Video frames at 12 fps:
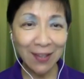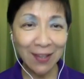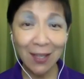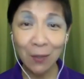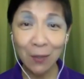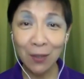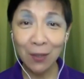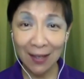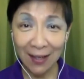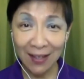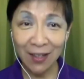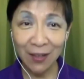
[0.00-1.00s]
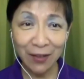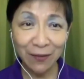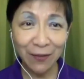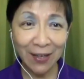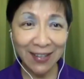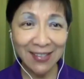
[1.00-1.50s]
he would like your
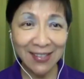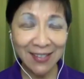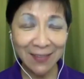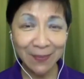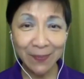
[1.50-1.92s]
advice?